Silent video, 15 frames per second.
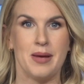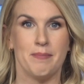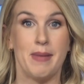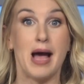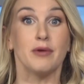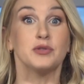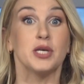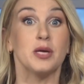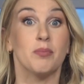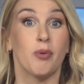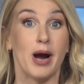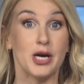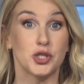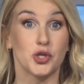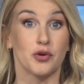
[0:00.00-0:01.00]
Mounting
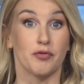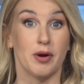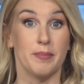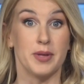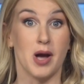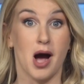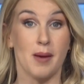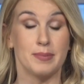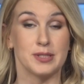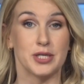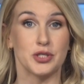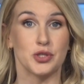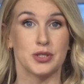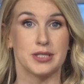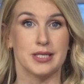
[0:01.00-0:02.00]
pressure from the
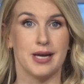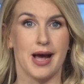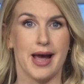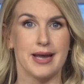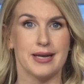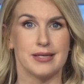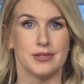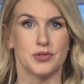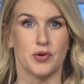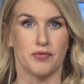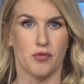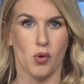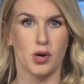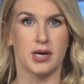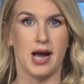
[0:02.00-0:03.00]
opposition tonight as the
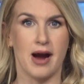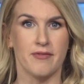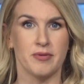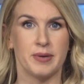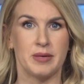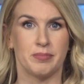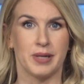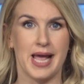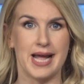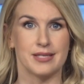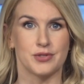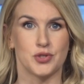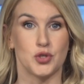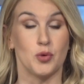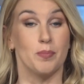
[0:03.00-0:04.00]
Ford government
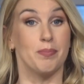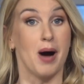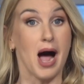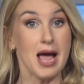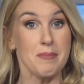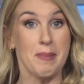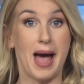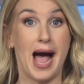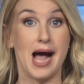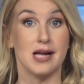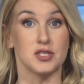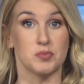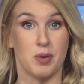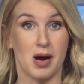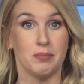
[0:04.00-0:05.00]
plans to
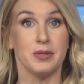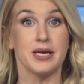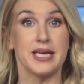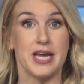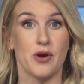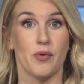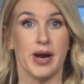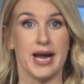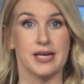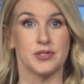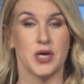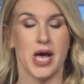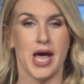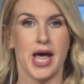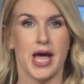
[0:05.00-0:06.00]
bypass public
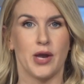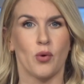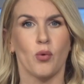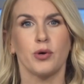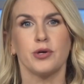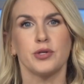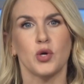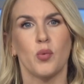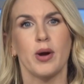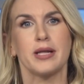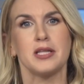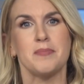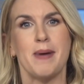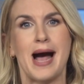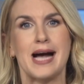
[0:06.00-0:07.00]
hearings in order to
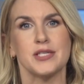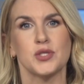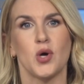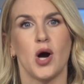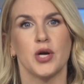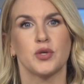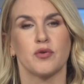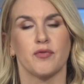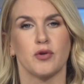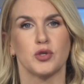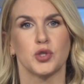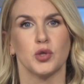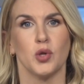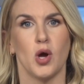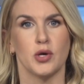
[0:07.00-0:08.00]
quickly pass
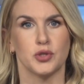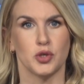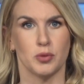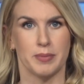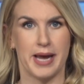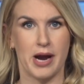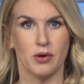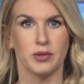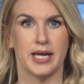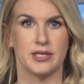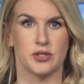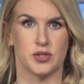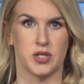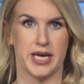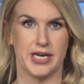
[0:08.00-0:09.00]
controversial long-term care
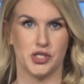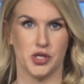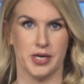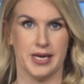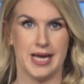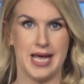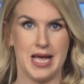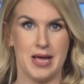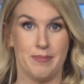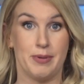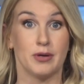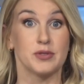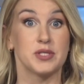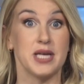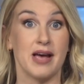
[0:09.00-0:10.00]
legislation.
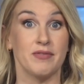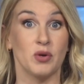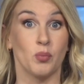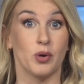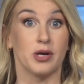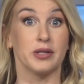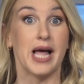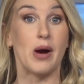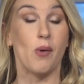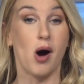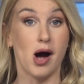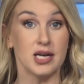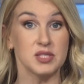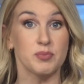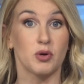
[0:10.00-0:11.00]
Bill 7 would allow
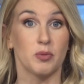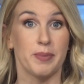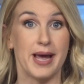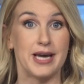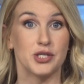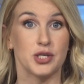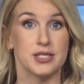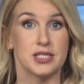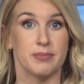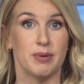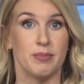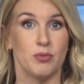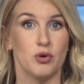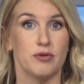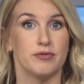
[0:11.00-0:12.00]
hospital patients to
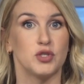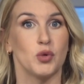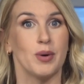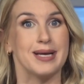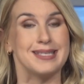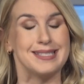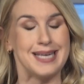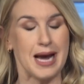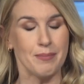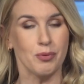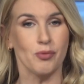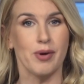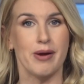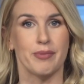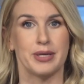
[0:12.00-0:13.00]
be moved to a
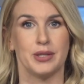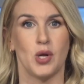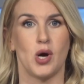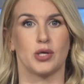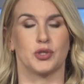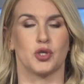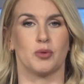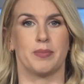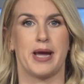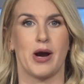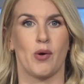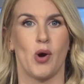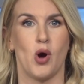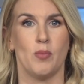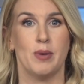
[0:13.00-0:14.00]
temporary long-term
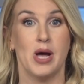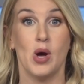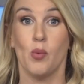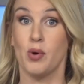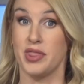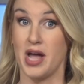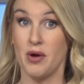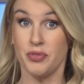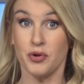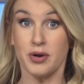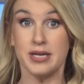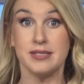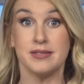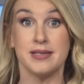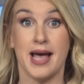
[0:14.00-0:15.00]
care home without their
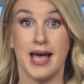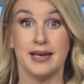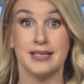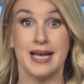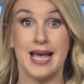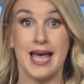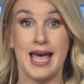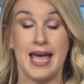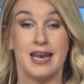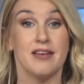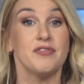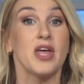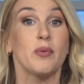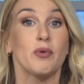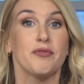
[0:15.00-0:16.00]
consent, and
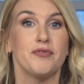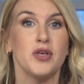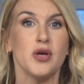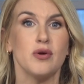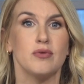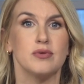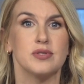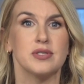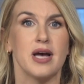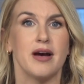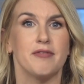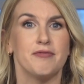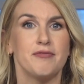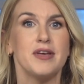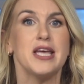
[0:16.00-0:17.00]
if they refuse,
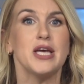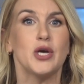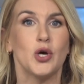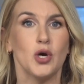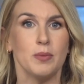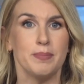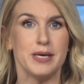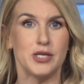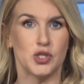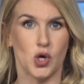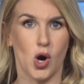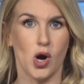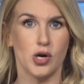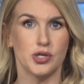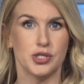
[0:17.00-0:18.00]
a fee could be
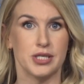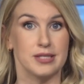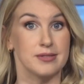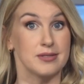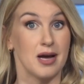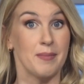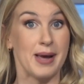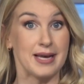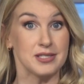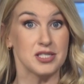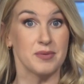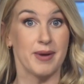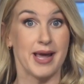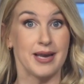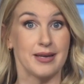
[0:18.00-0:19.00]
charged and some
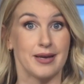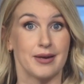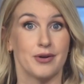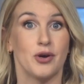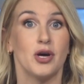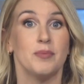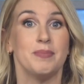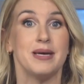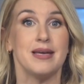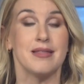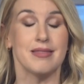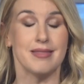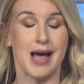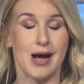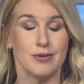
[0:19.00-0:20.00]
estimate it could
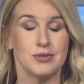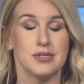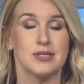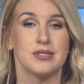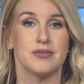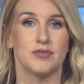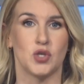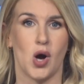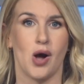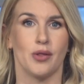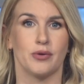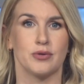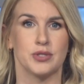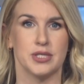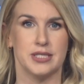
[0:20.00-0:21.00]
be thousands of
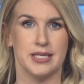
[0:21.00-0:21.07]
dollars a